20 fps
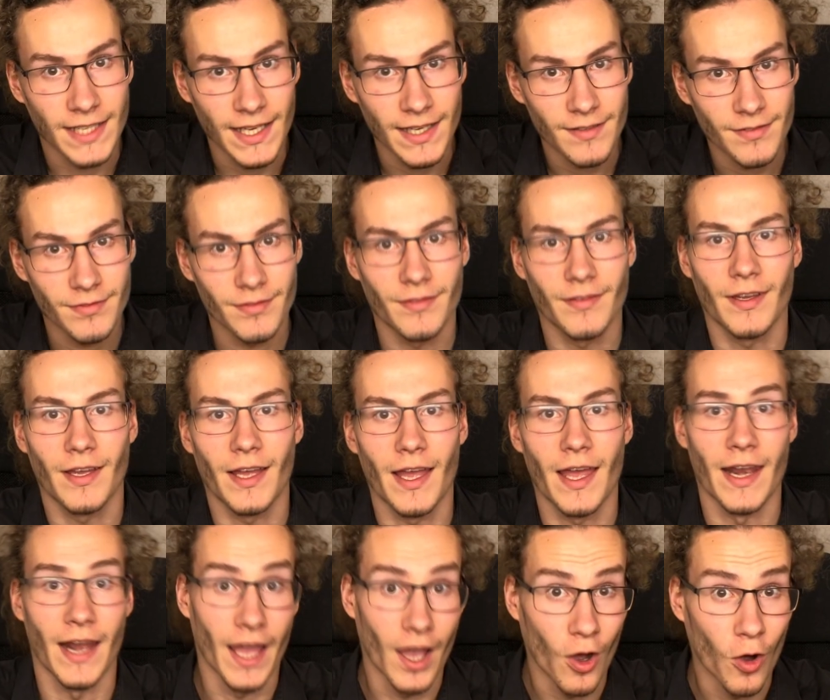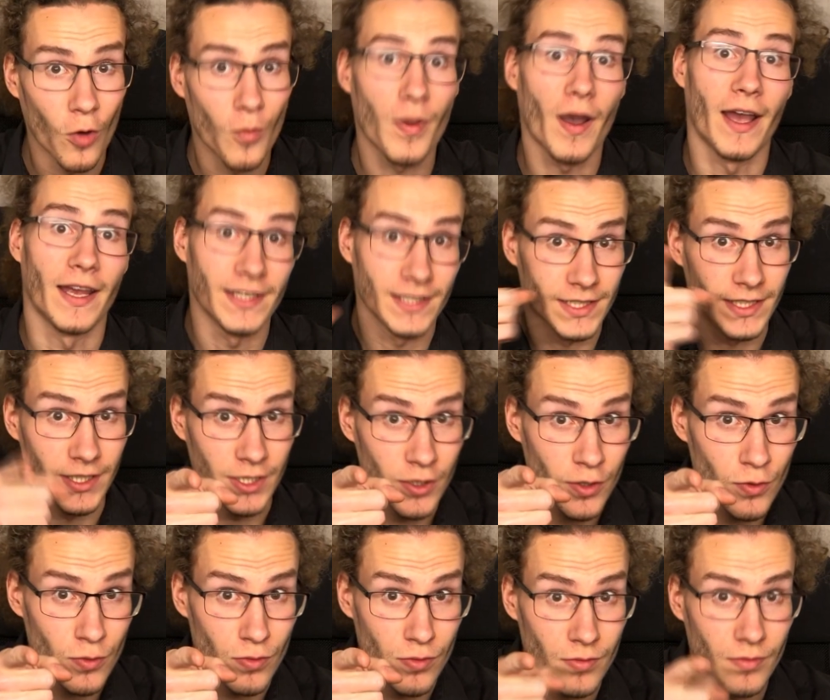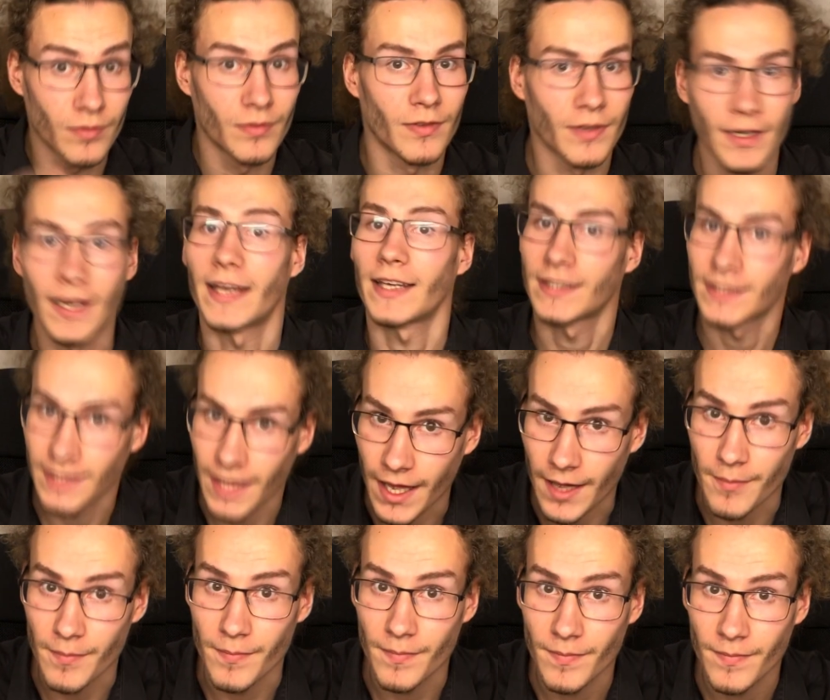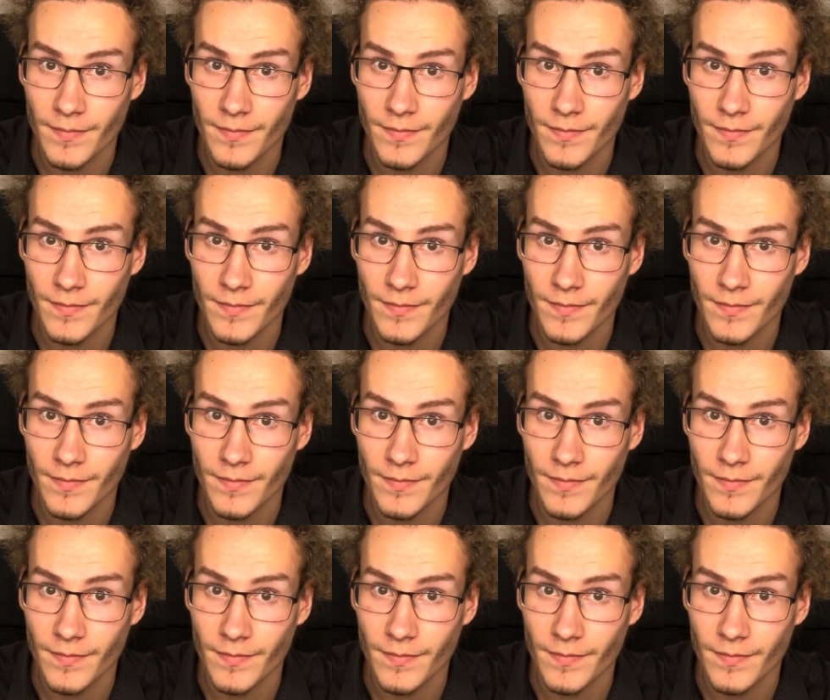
safe and I hope I see you next time.